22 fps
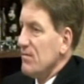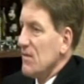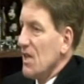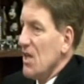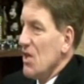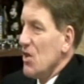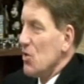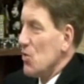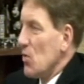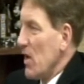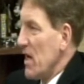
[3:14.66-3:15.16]

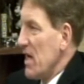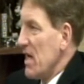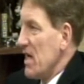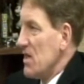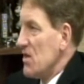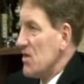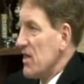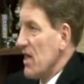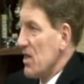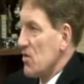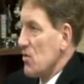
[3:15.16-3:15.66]

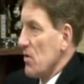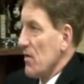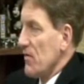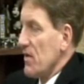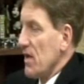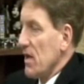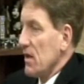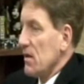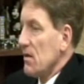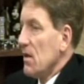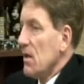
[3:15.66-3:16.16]
grades, that sort of
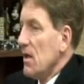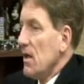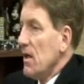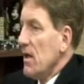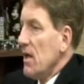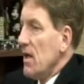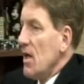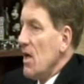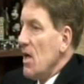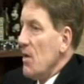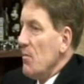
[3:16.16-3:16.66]
thing.
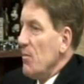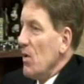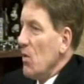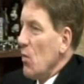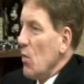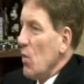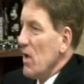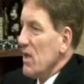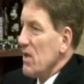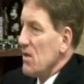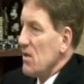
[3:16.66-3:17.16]
But
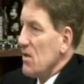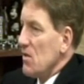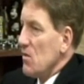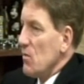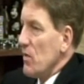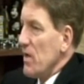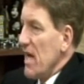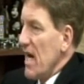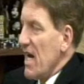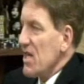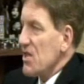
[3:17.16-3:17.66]
what
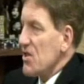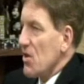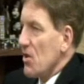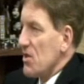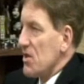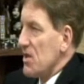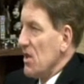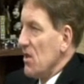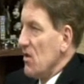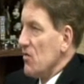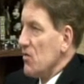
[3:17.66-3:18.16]
we asked
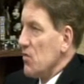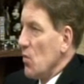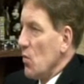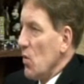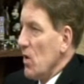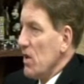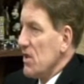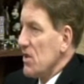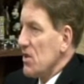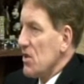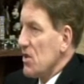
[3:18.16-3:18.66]
ourselves,
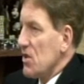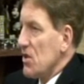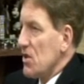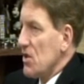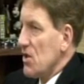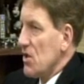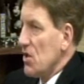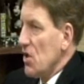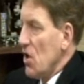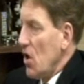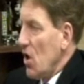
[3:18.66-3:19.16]
what
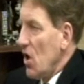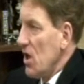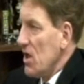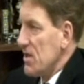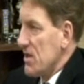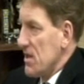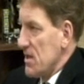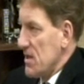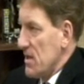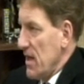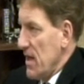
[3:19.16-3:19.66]

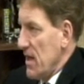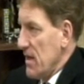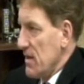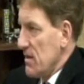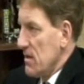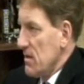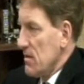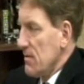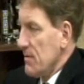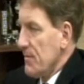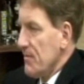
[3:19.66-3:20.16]
causes that?
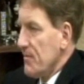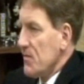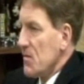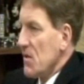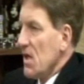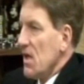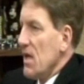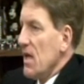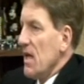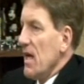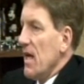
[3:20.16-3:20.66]

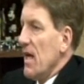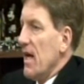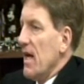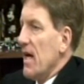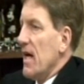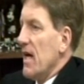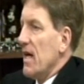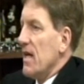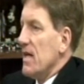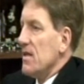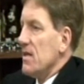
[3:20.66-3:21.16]

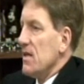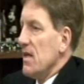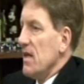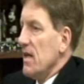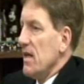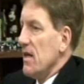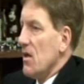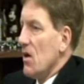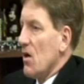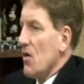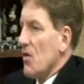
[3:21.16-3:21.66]
And
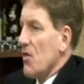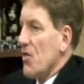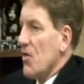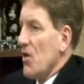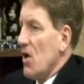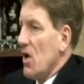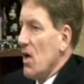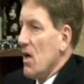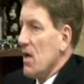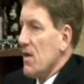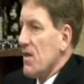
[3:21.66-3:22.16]
in our
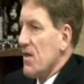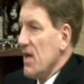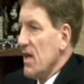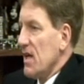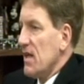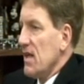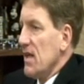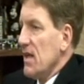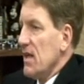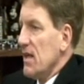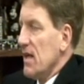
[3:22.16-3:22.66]

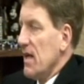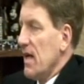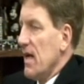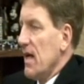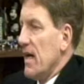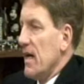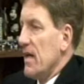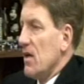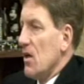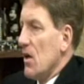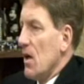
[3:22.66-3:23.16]
thinking
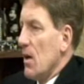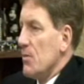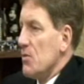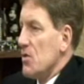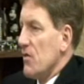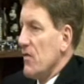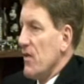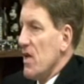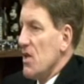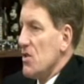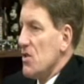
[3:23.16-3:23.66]
and our
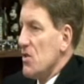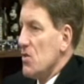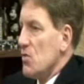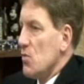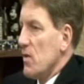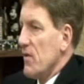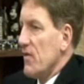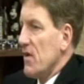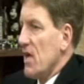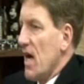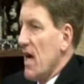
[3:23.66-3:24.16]
observations,
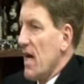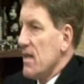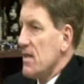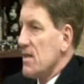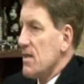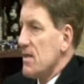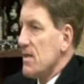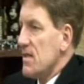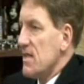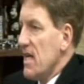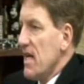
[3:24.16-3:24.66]
we've got
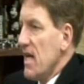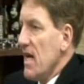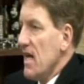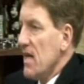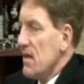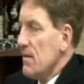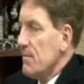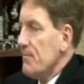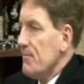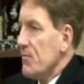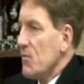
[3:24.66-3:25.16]

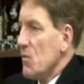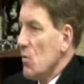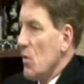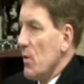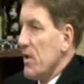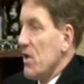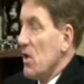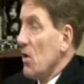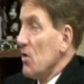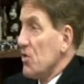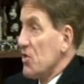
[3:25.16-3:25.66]
10 what
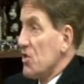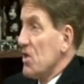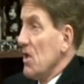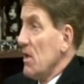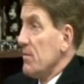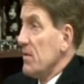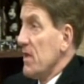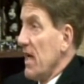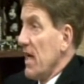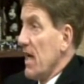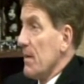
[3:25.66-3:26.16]
we call
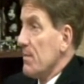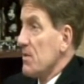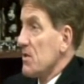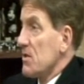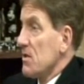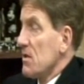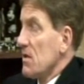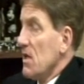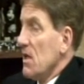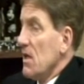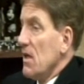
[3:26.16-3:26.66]

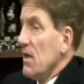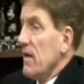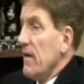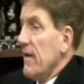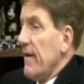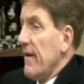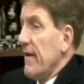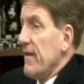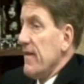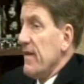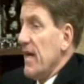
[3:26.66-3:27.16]
sub-gaps
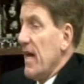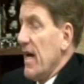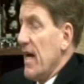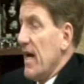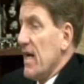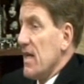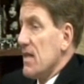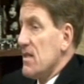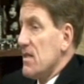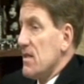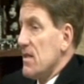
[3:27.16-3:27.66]

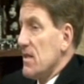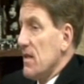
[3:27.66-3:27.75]
that